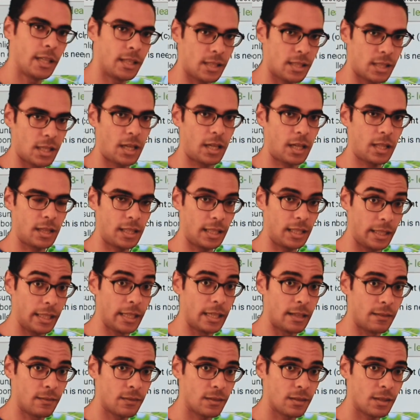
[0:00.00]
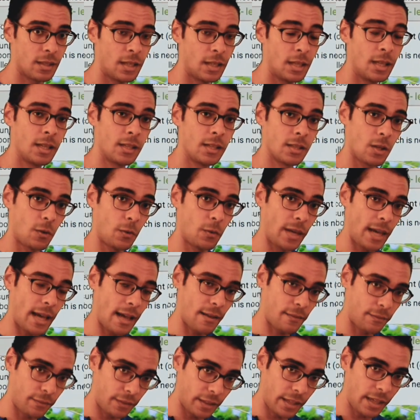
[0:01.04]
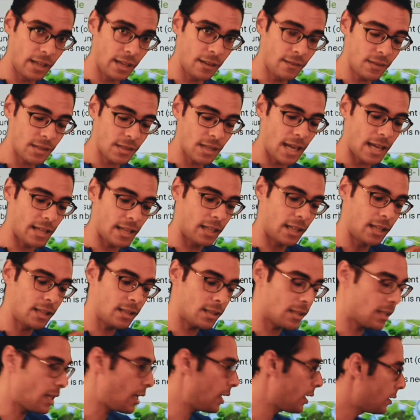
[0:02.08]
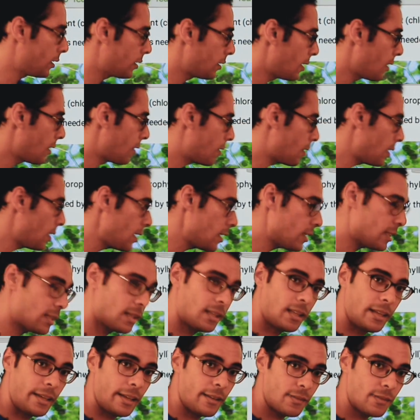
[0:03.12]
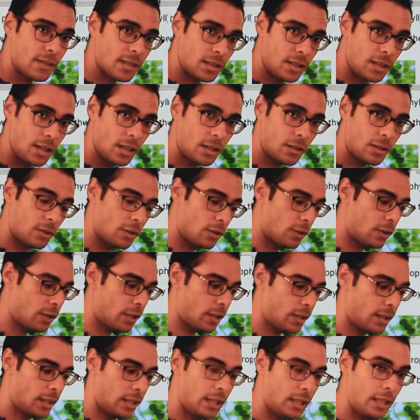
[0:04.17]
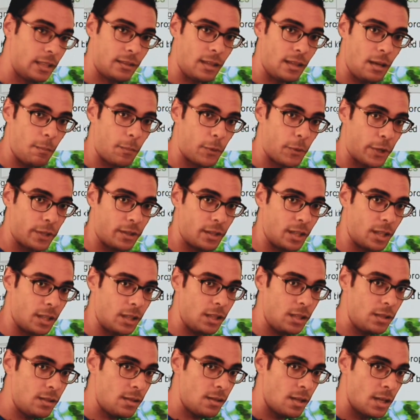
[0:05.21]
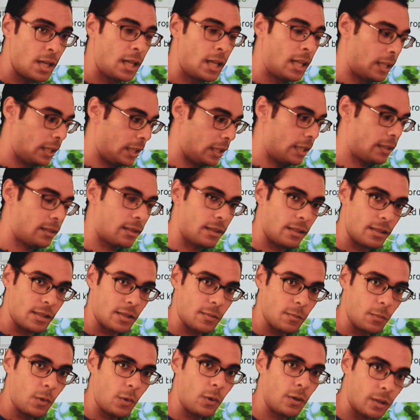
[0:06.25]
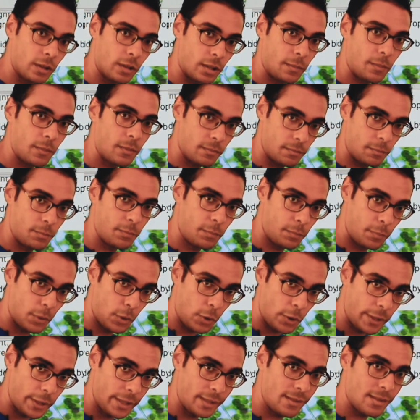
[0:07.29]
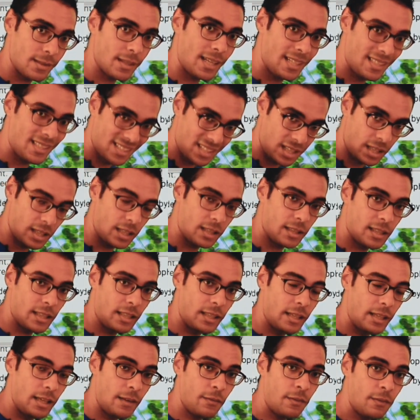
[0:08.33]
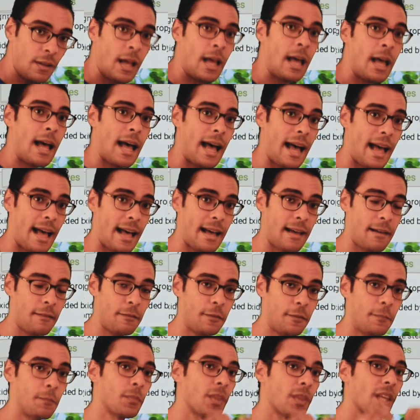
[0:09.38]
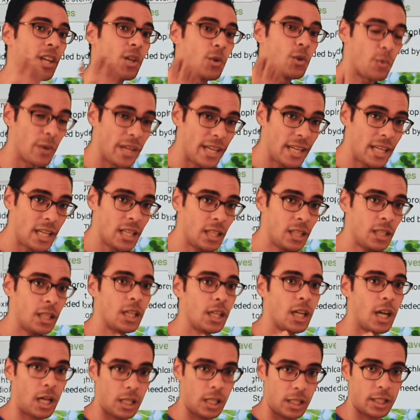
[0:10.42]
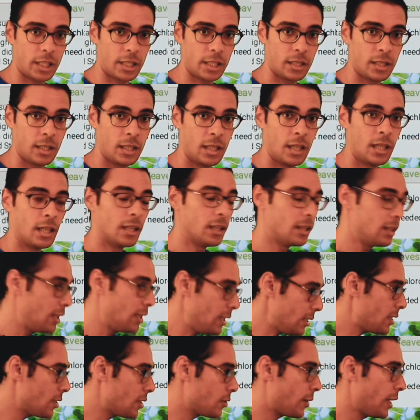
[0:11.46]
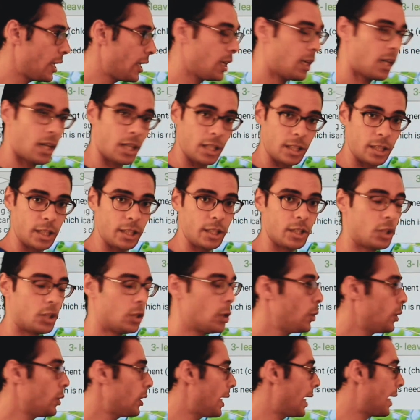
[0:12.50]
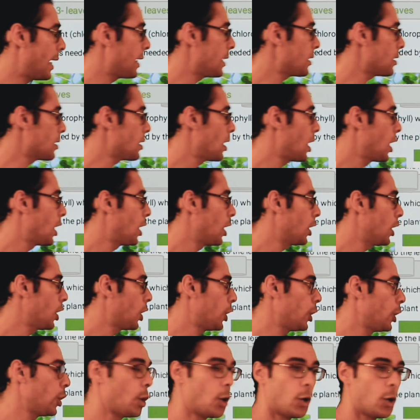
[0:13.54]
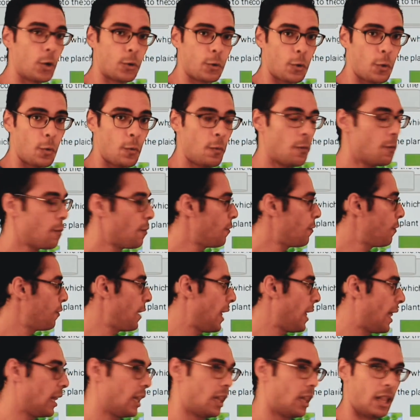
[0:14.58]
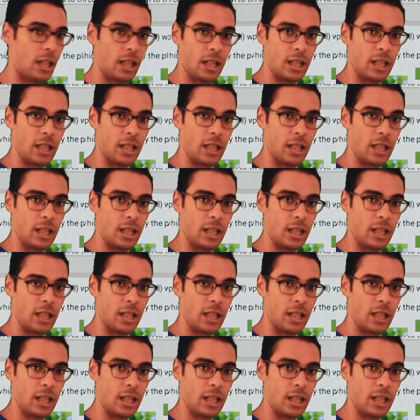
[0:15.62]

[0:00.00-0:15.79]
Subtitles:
inside the leaves. So we have leaves, and inside these leaves there are little particles, little smaller parts inside the leaf have green color. This green color known as chlorophyll.